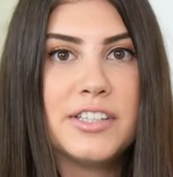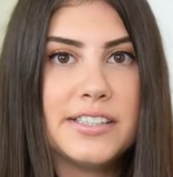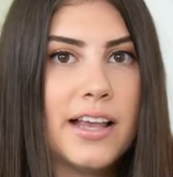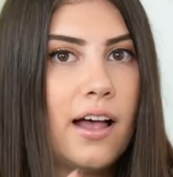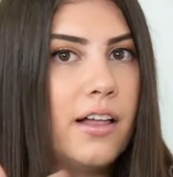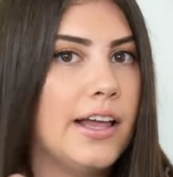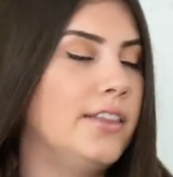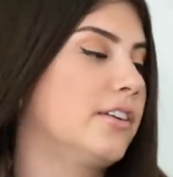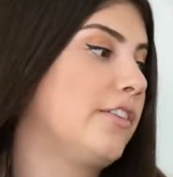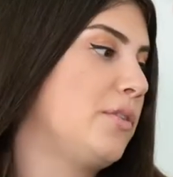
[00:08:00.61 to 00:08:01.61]
to sell and
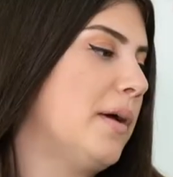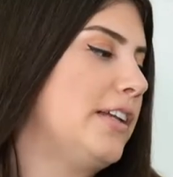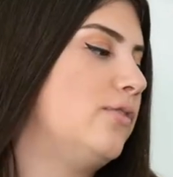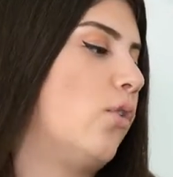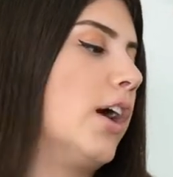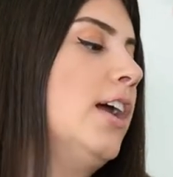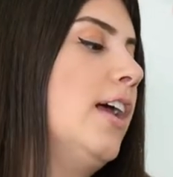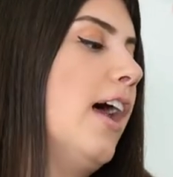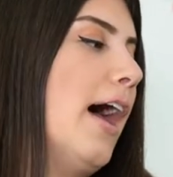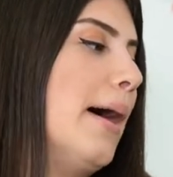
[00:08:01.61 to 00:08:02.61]
they'll give you money for.
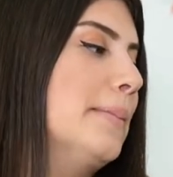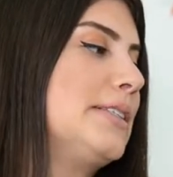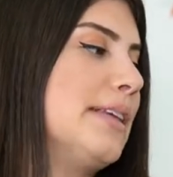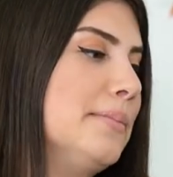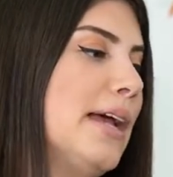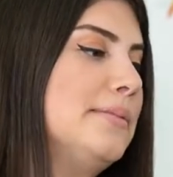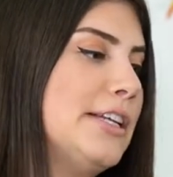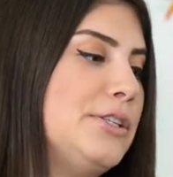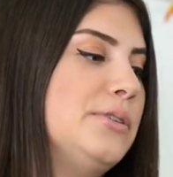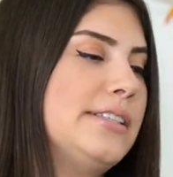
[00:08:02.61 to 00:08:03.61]
Sometimes they
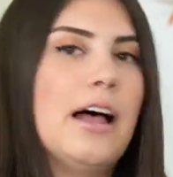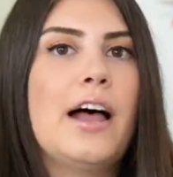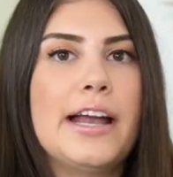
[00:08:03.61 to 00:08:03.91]
do sell